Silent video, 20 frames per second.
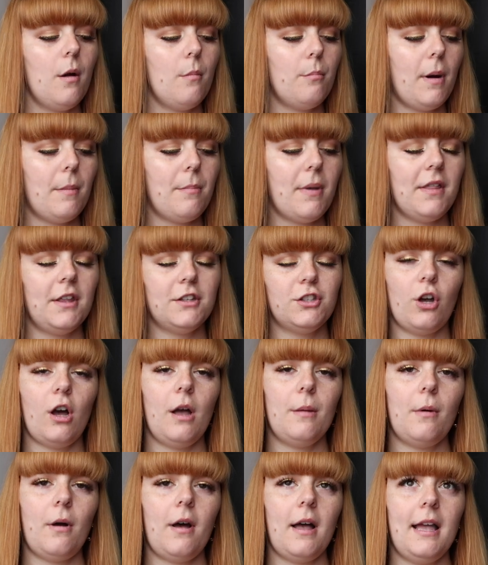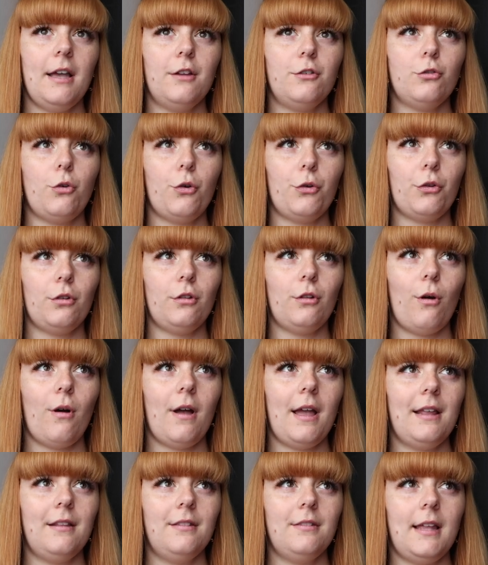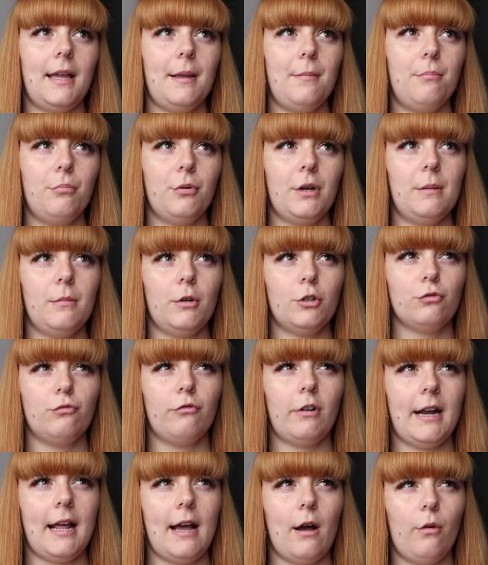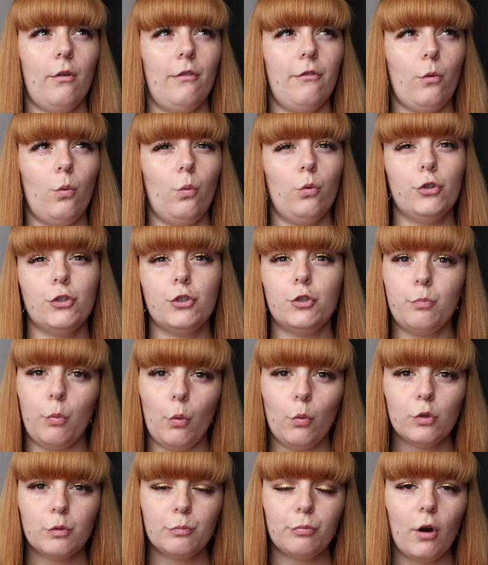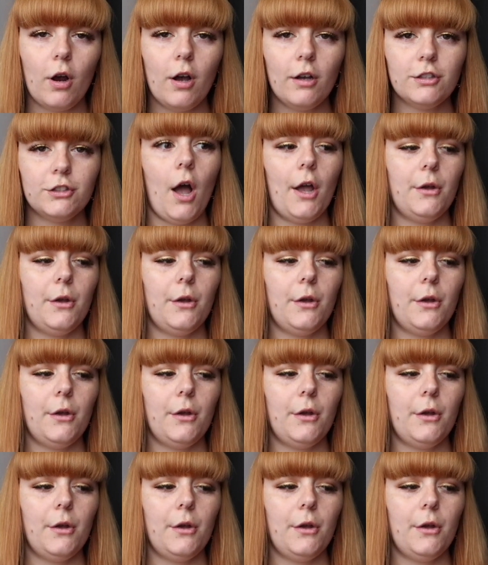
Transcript: But by the time I had gone online, they pretty much ran out of all the sports bras.